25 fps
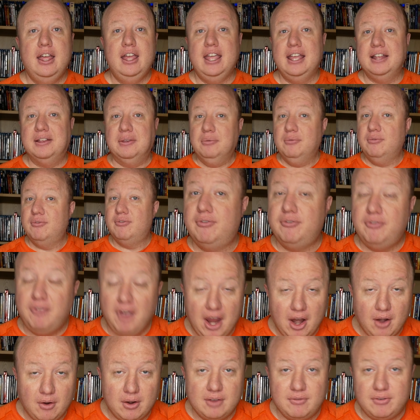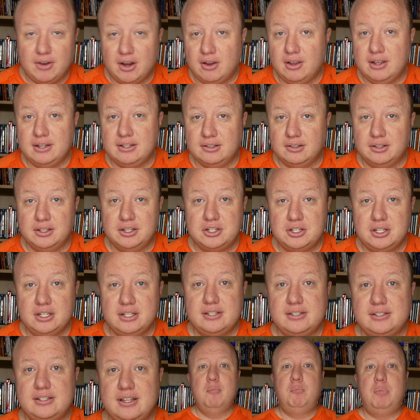it's very, very
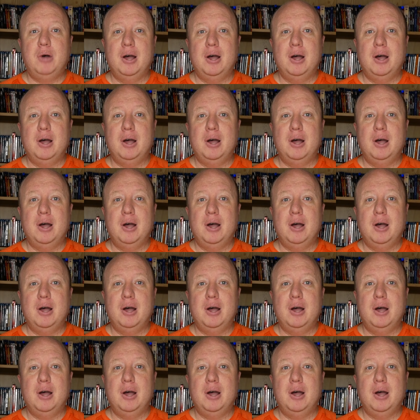delicious,